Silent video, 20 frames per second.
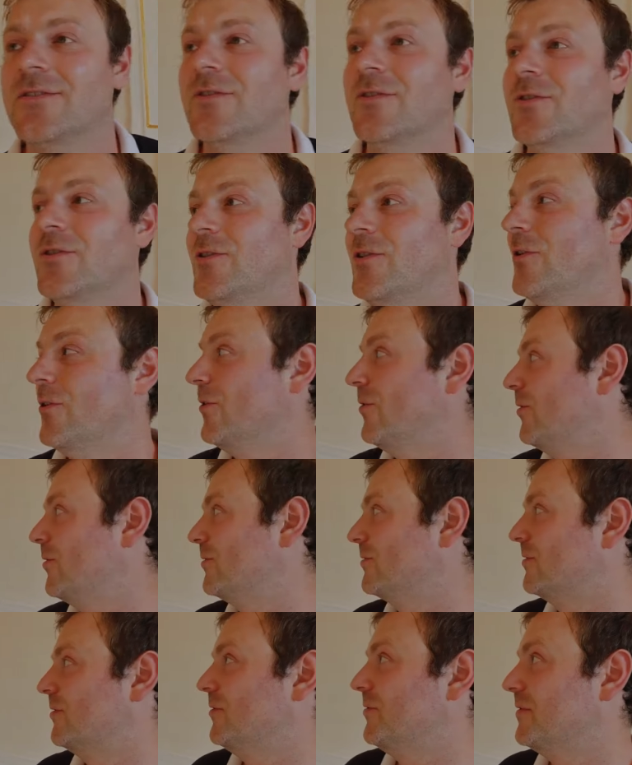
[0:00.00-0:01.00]
The
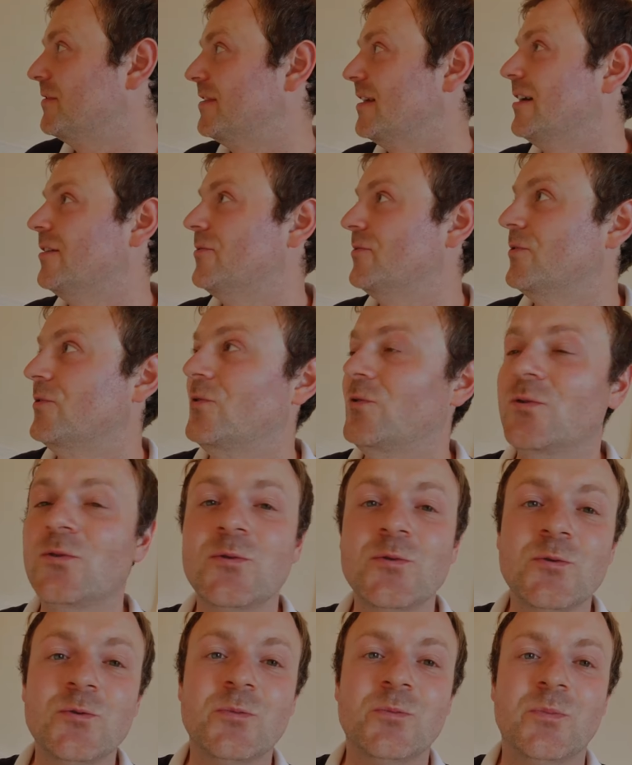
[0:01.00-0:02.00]
color turns out
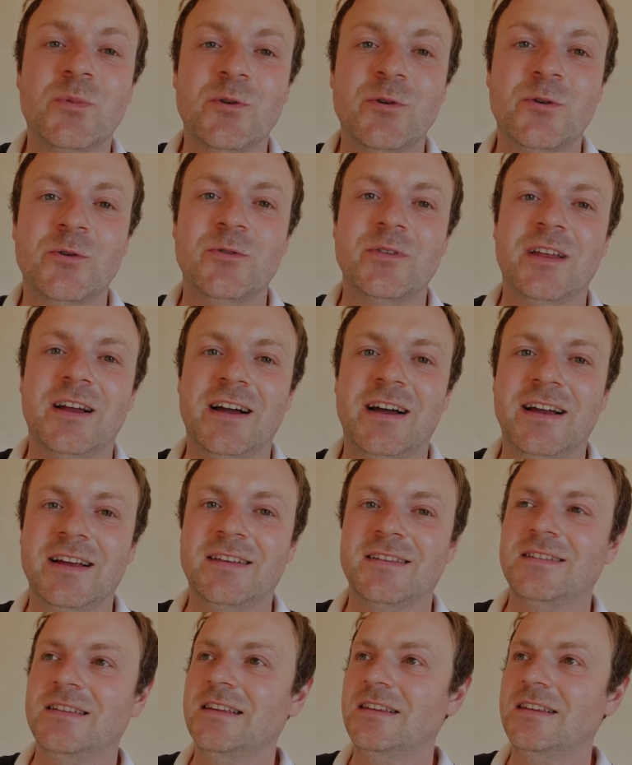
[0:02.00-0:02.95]
super nice.